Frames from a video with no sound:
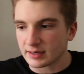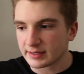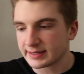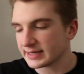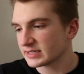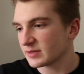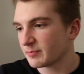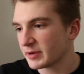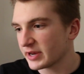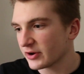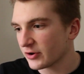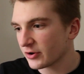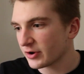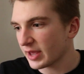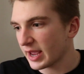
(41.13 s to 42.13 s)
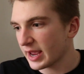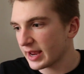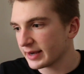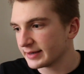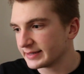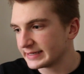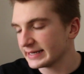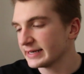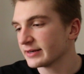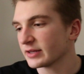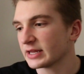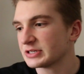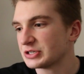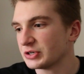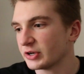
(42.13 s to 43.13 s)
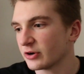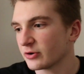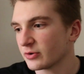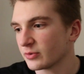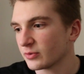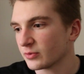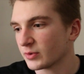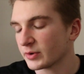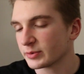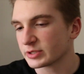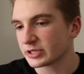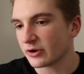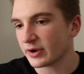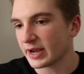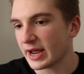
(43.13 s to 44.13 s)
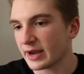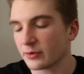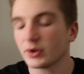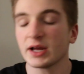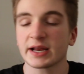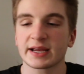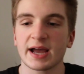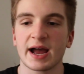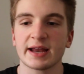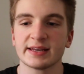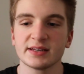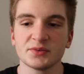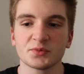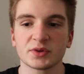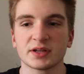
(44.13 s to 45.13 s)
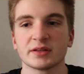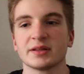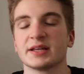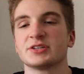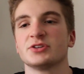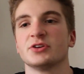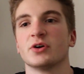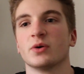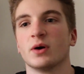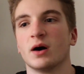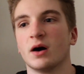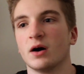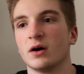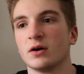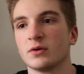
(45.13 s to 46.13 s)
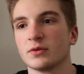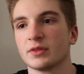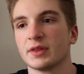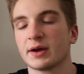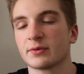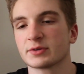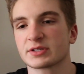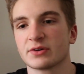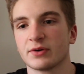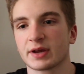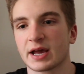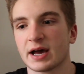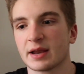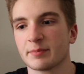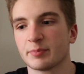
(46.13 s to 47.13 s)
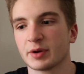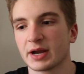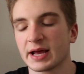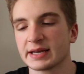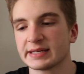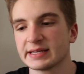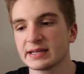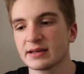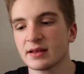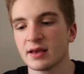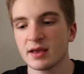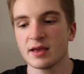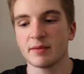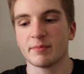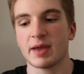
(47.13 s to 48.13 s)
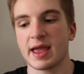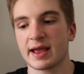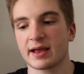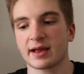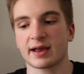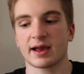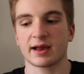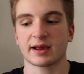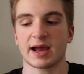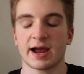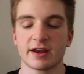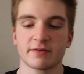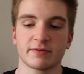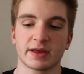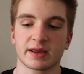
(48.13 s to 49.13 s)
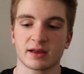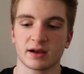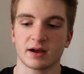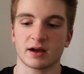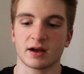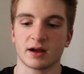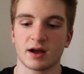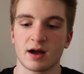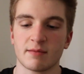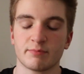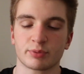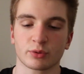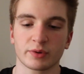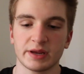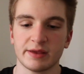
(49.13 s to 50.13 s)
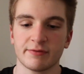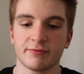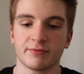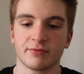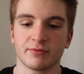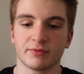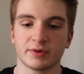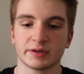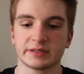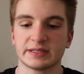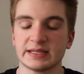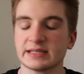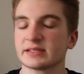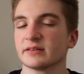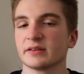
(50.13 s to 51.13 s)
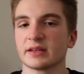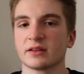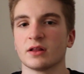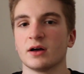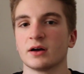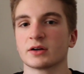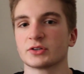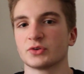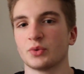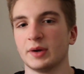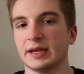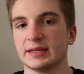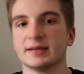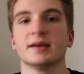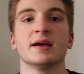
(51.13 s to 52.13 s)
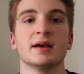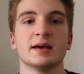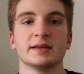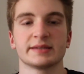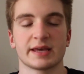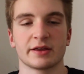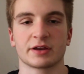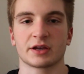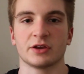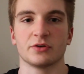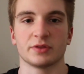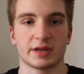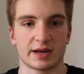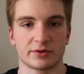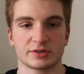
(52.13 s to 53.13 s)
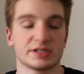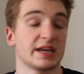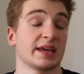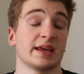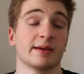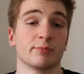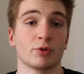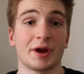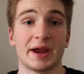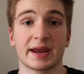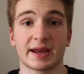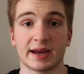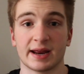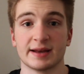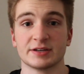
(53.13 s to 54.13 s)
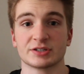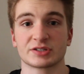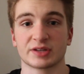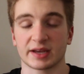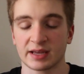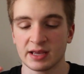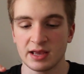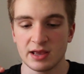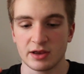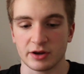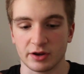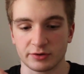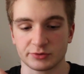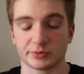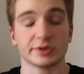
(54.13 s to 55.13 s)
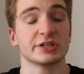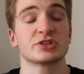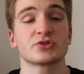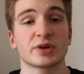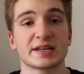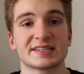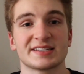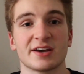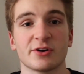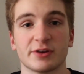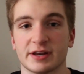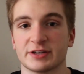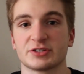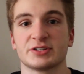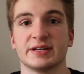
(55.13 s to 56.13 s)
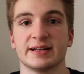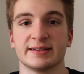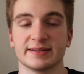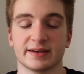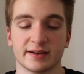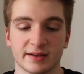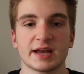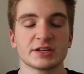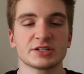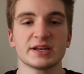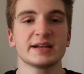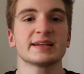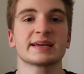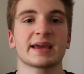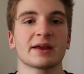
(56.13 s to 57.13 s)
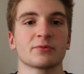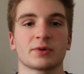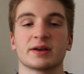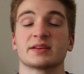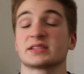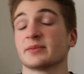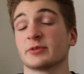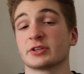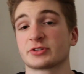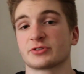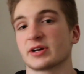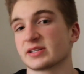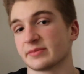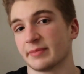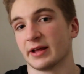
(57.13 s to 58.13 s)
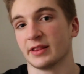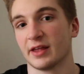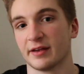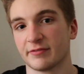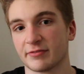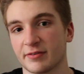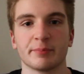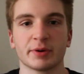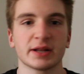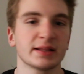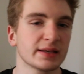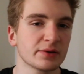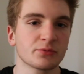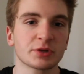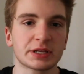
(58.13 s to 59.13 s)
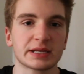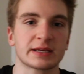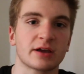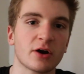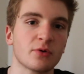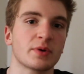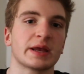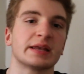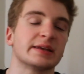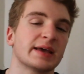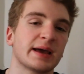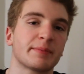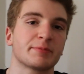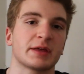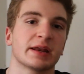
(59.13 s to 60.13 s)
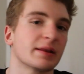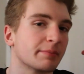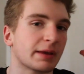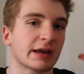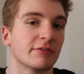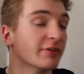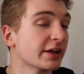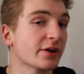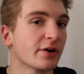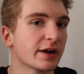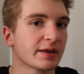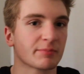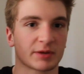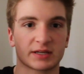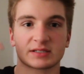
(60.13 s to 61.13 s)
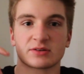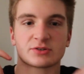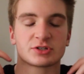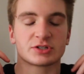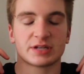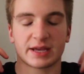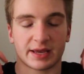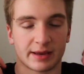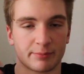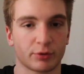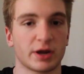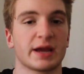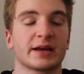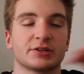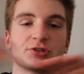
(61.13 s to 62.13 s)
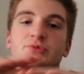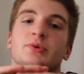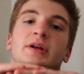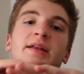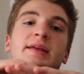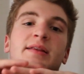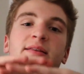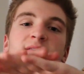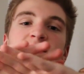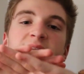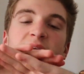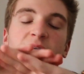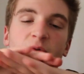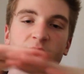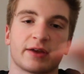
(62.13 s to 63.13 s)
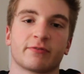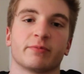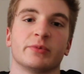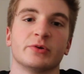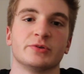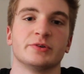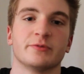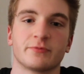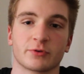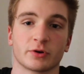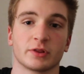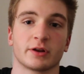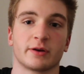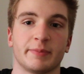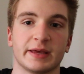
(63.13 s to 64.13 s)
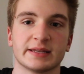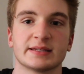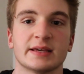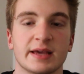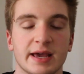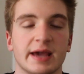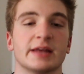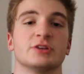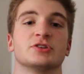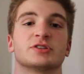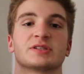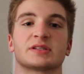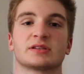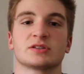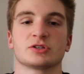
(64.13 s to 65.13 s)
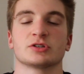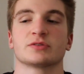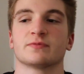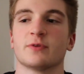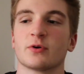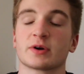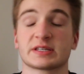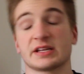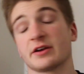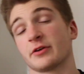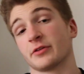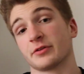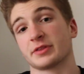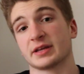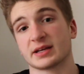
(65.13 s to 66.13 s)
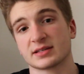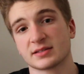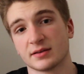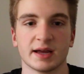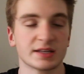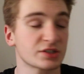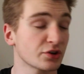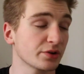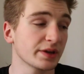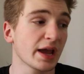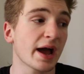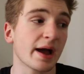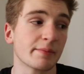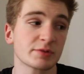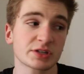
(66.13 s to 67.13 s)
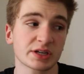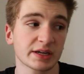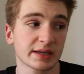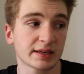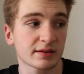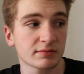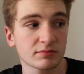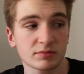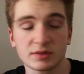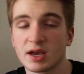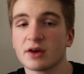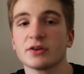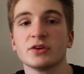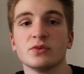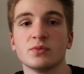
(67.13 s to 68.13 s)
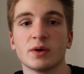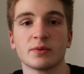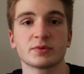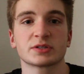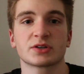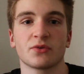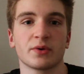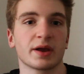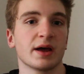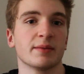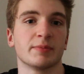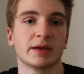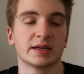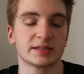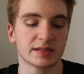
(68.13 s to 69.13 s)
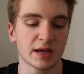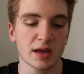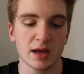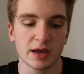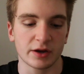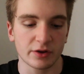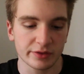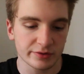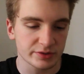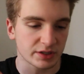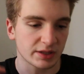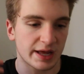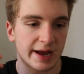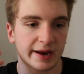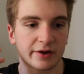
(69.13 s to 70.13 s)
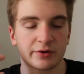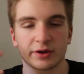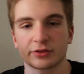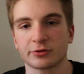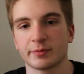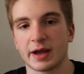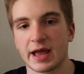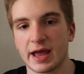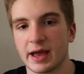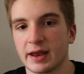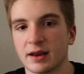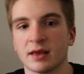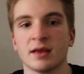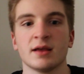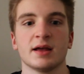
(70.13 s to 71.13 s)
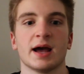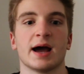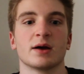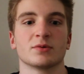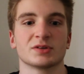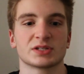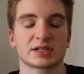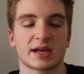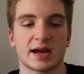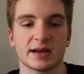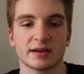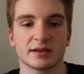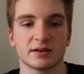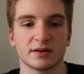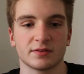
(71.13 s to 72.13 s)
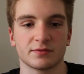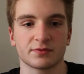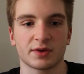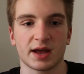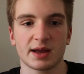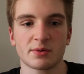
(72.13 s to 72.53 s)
disappeared and didn't let you know what was going on. Well, I didn't really let you know all that was going on, but I did make kind of like a brief, decently long tweet telling you that I was taking a break, and I just like, you know, I was really stressed out, and I just needed to get rid of some of the stress in my life. But I didn't really go in depth. I didn't make a video on it because I was just taking a break. Just wanted to stay away from YouTube for a bit and just focus on other things. And so yeah, I'm just gonna tell you what was going on because, you know, there was a lot going through my head. I was kind of